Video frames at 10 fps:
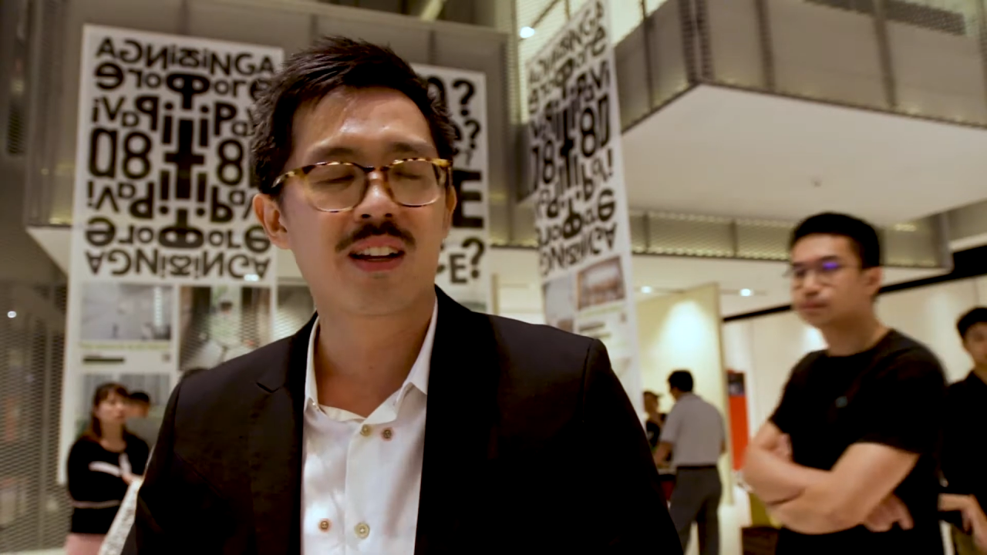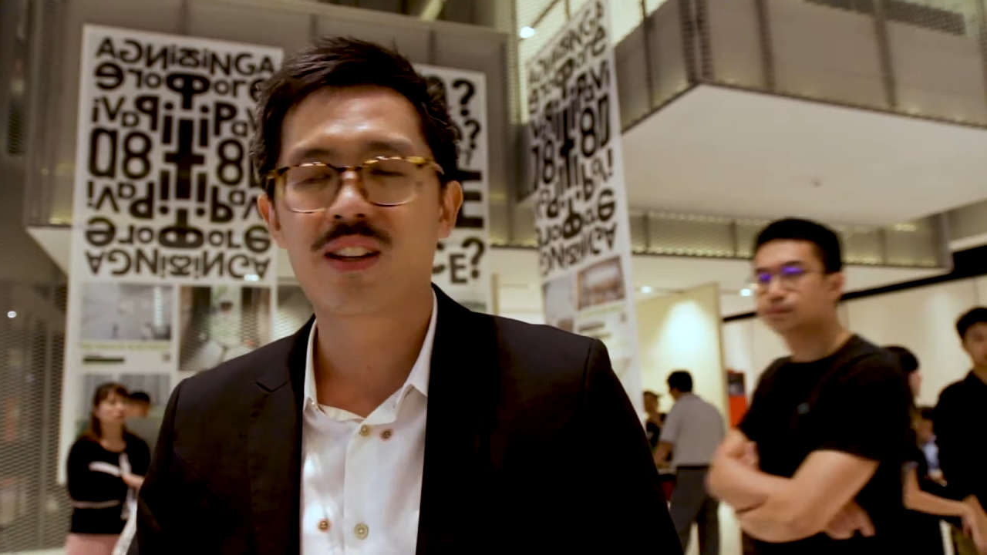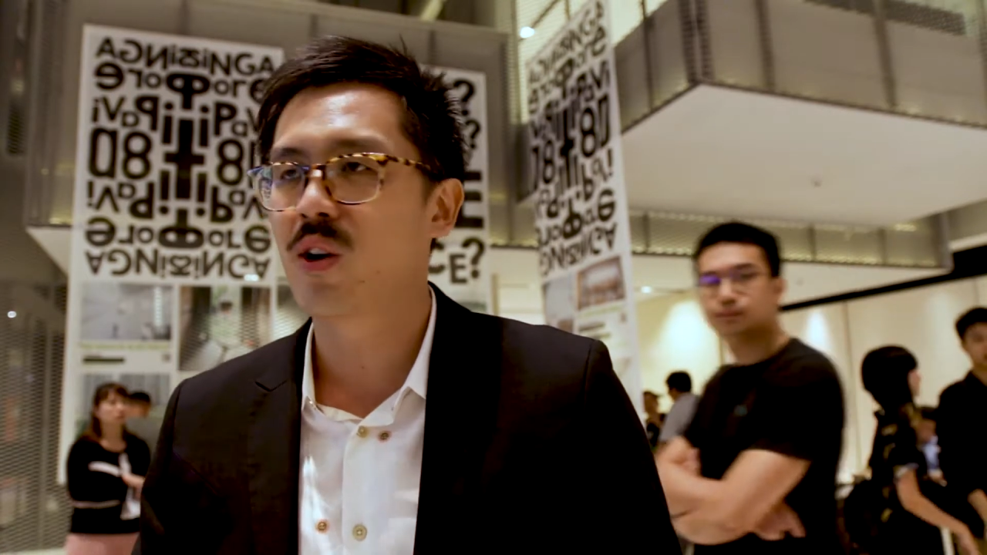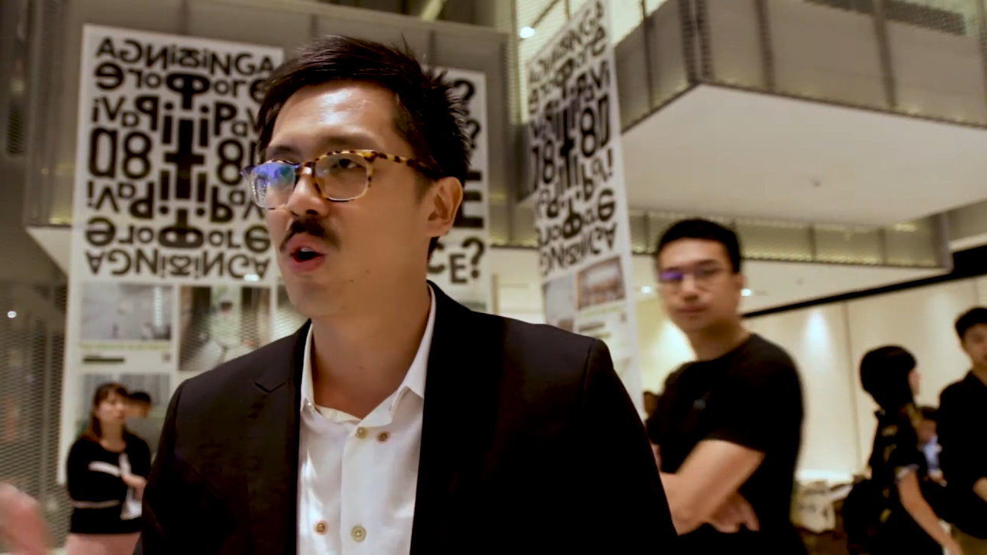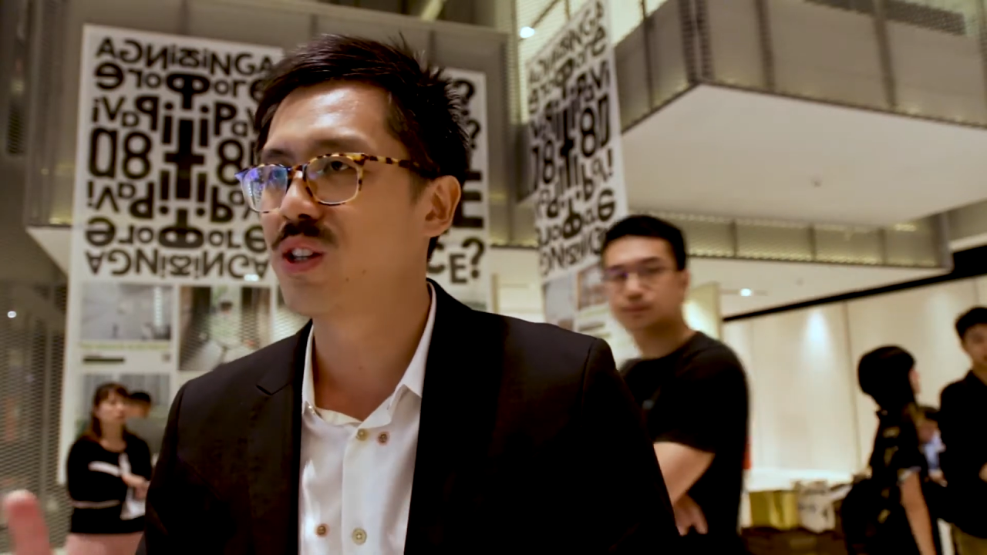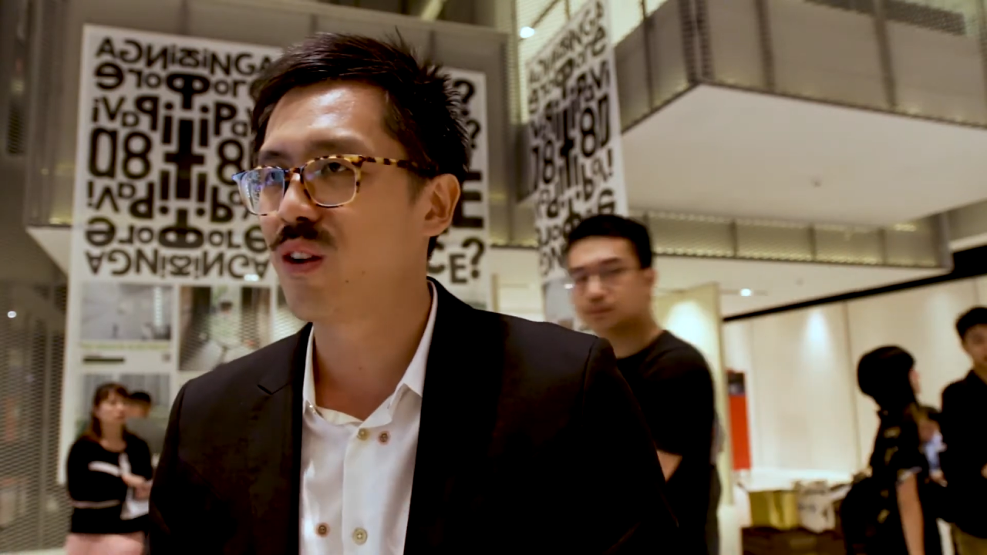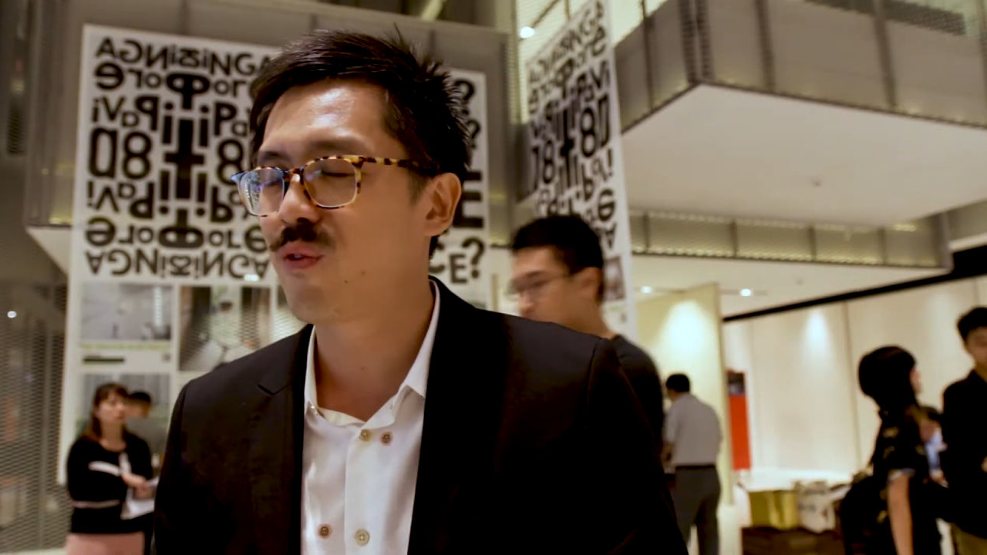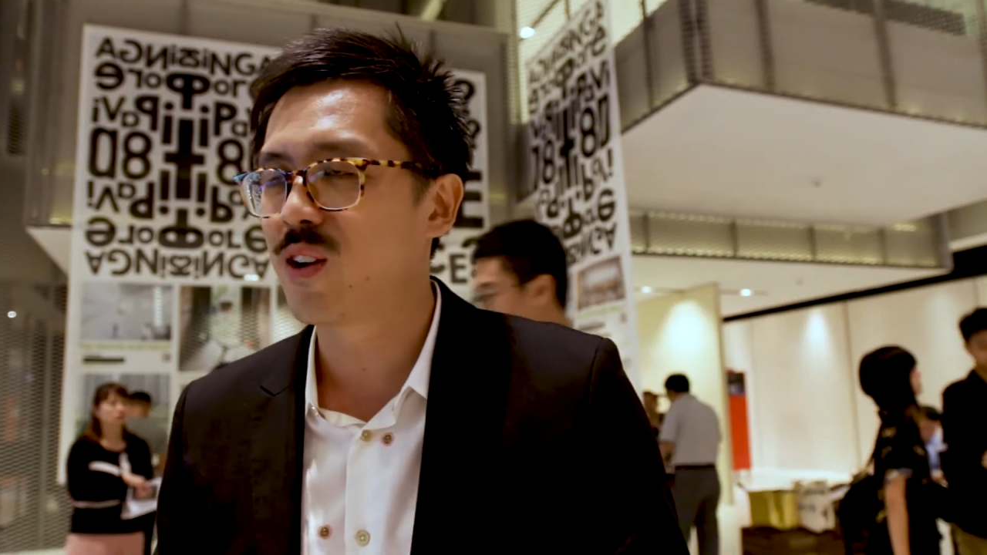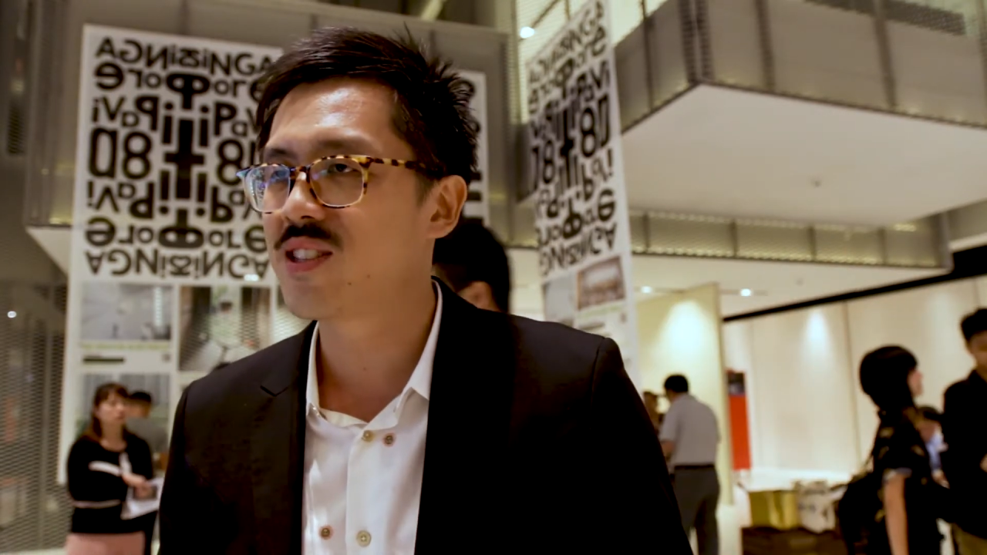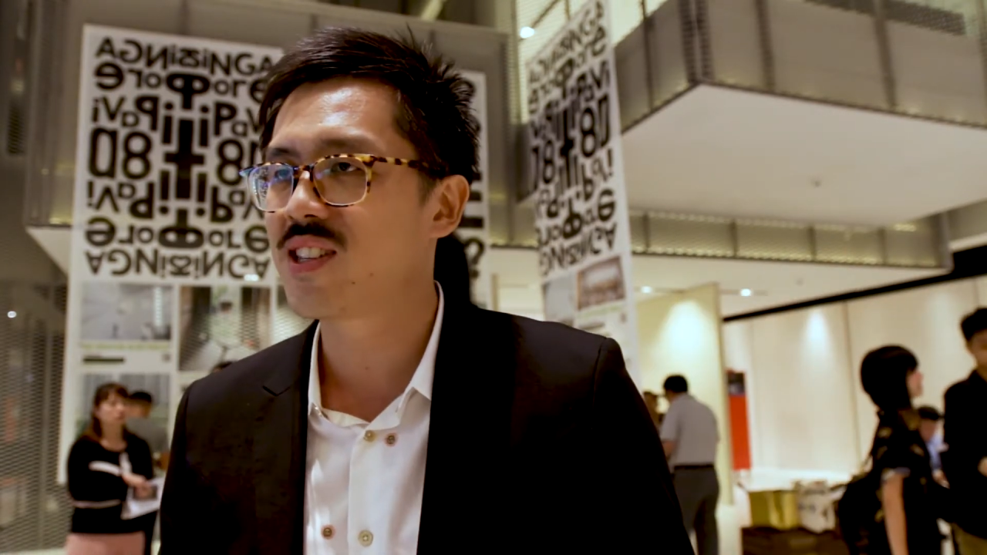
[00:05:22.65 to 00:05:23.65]
They're all
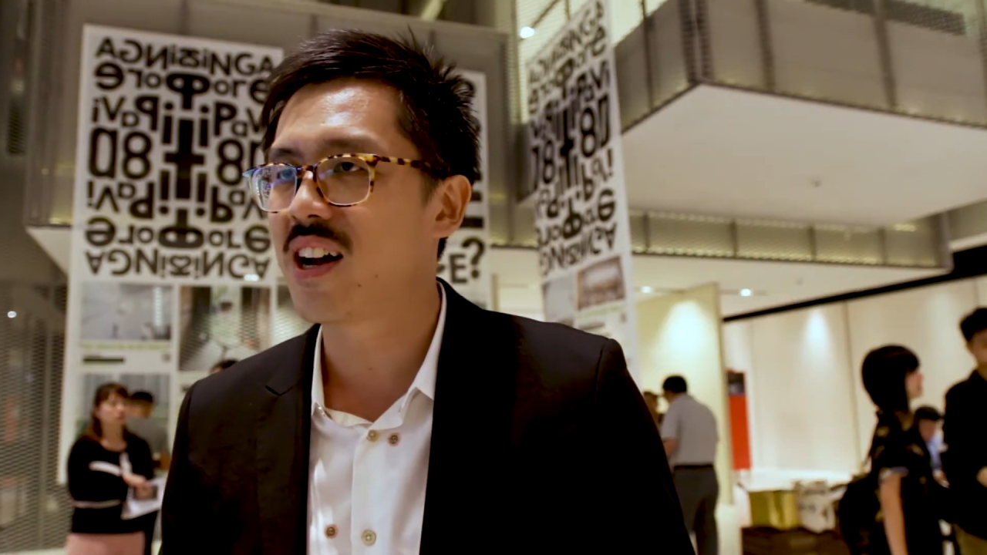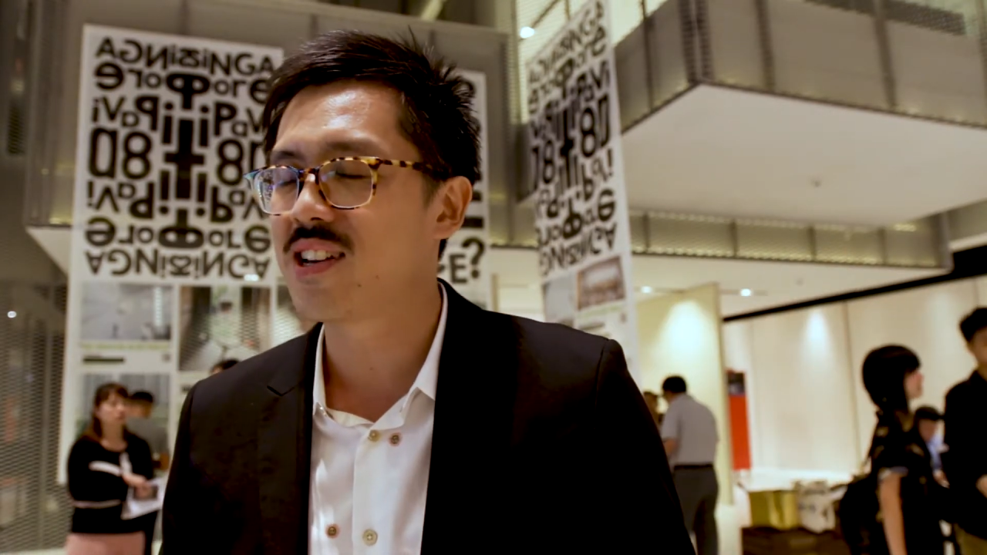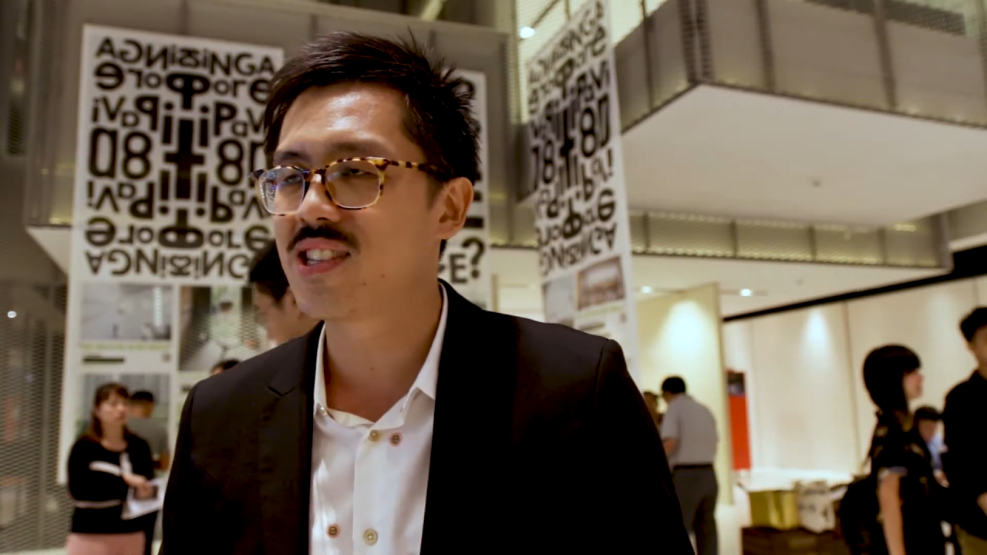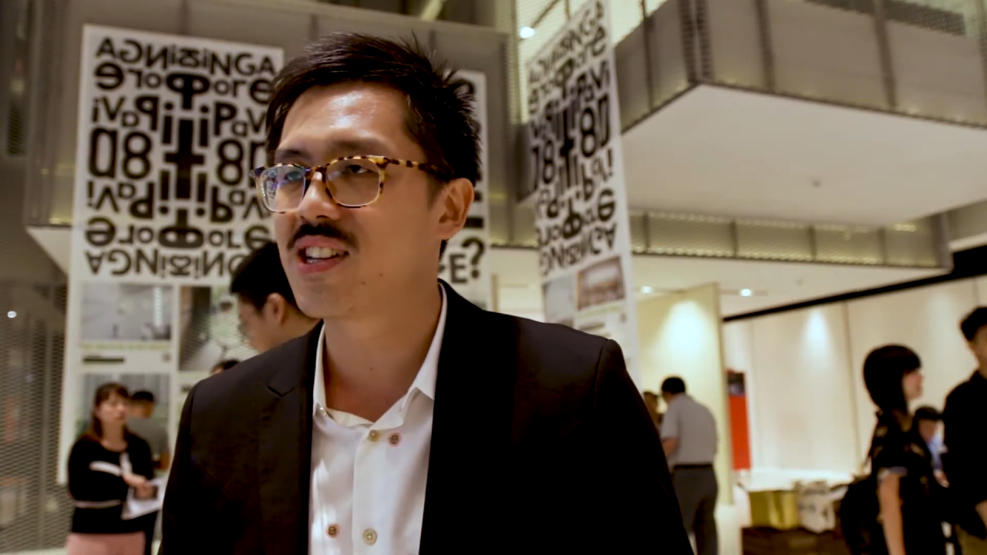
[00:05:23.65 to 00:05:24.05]
different sizes,